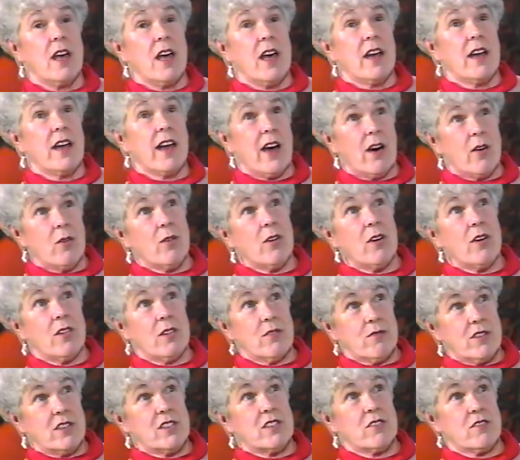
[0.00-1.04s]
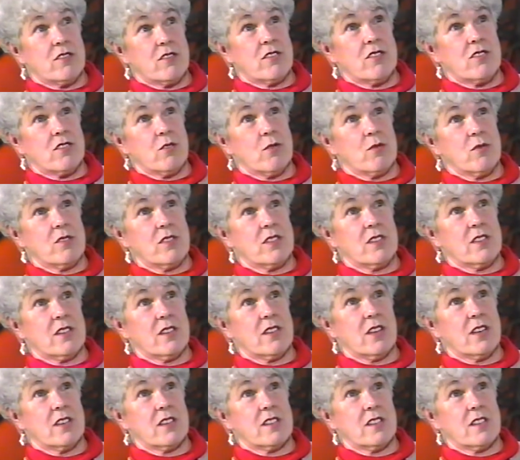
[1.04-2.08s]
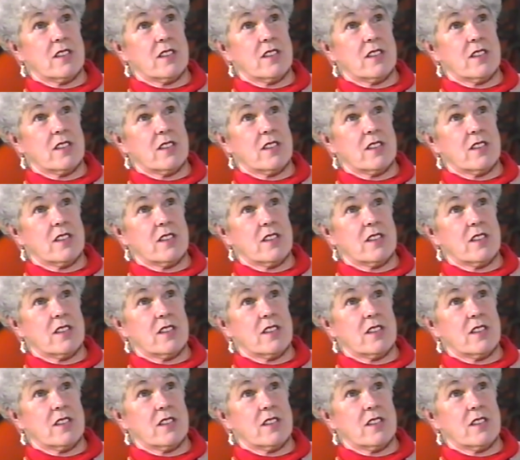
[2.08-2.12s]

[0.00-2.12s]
Now all the research shows that.